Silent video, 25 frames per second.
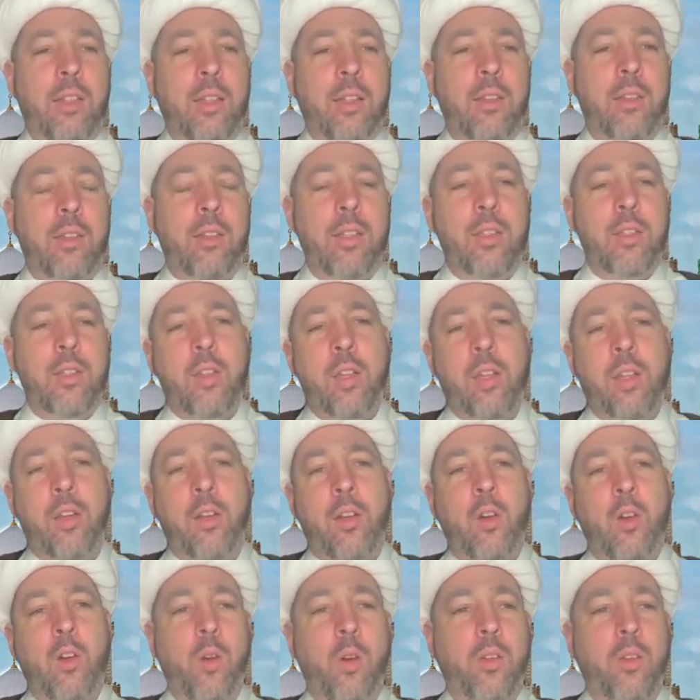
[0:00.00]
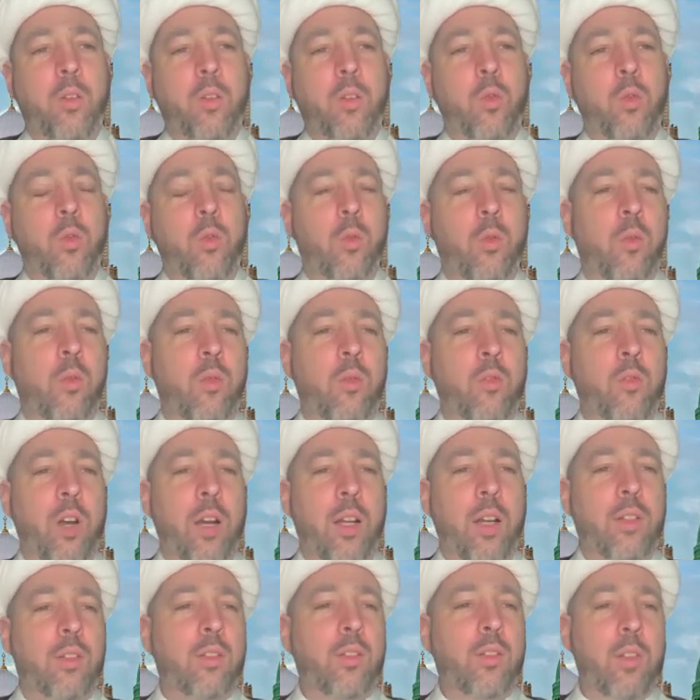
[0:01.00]
neglecting this and going
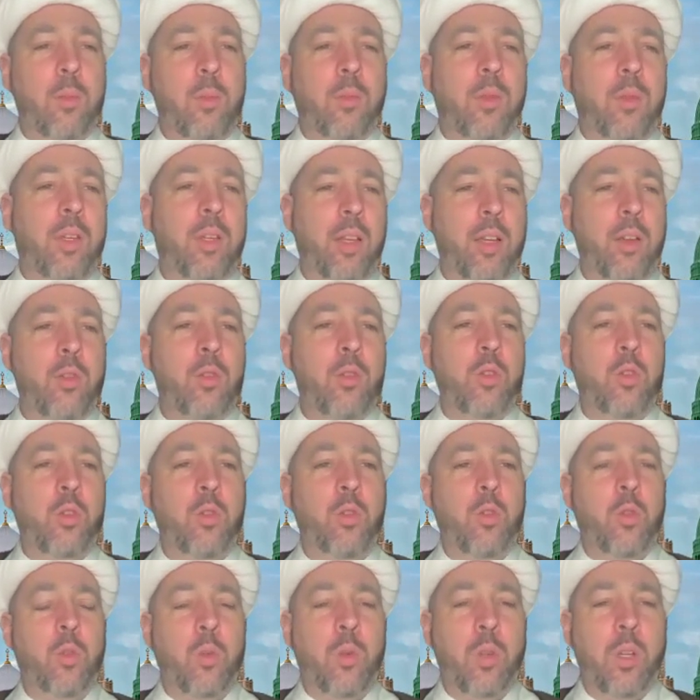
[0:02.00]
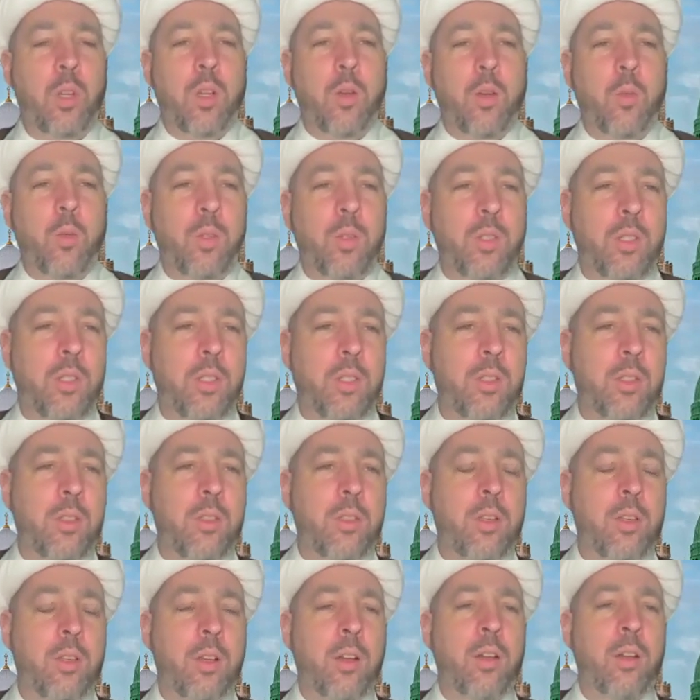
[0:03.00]
to find something else to do,
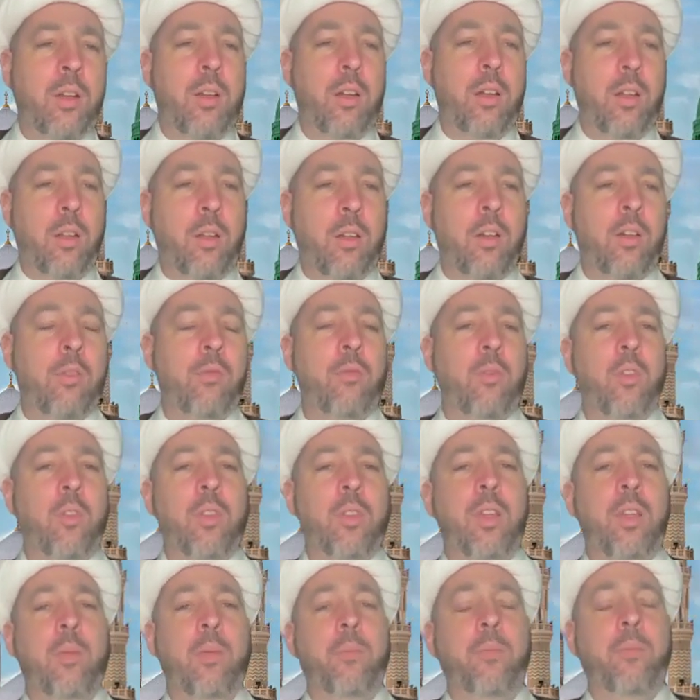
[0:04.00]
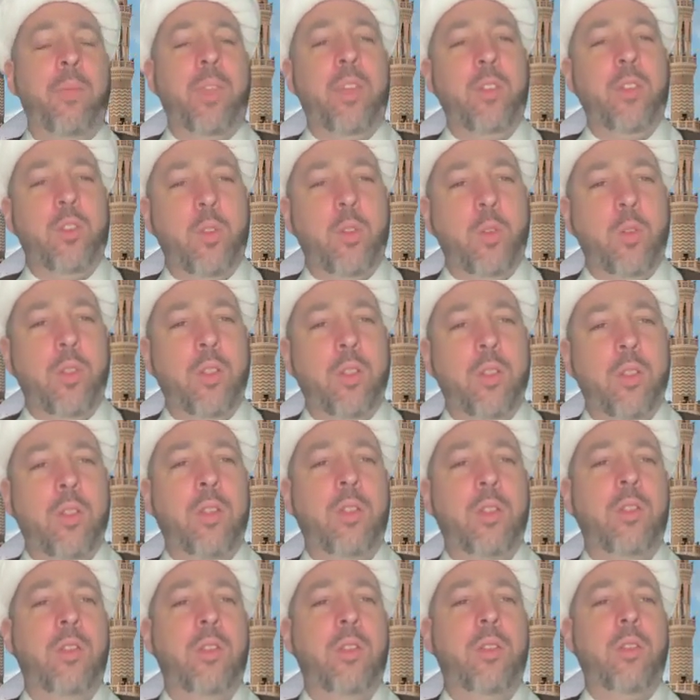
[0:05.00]
which is haram for them.
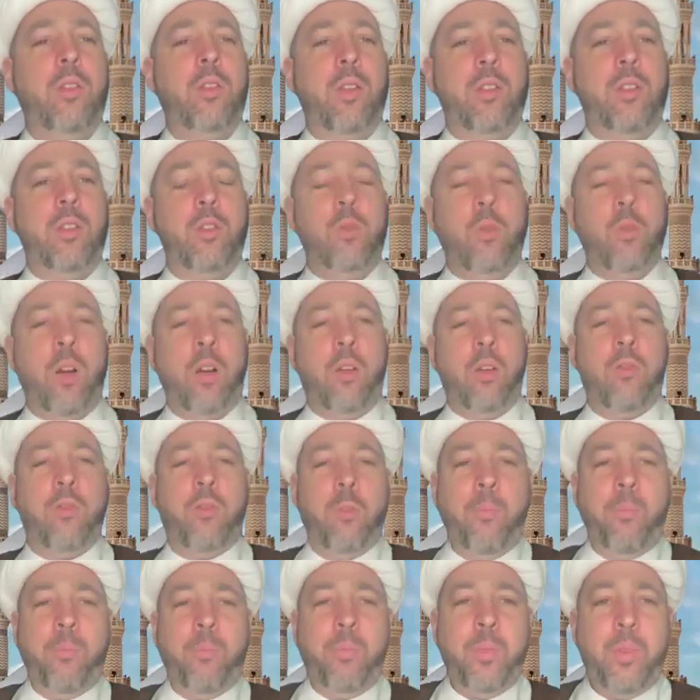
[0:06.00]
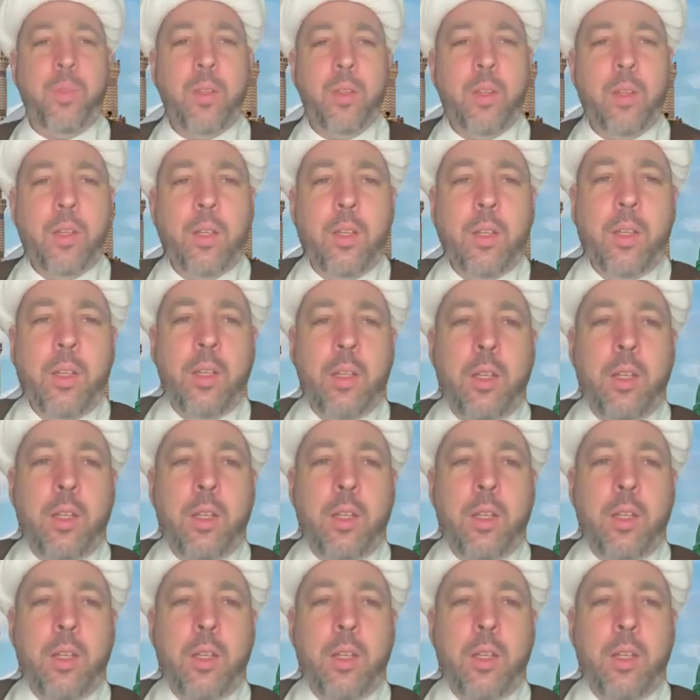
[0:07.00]
So this is Israf.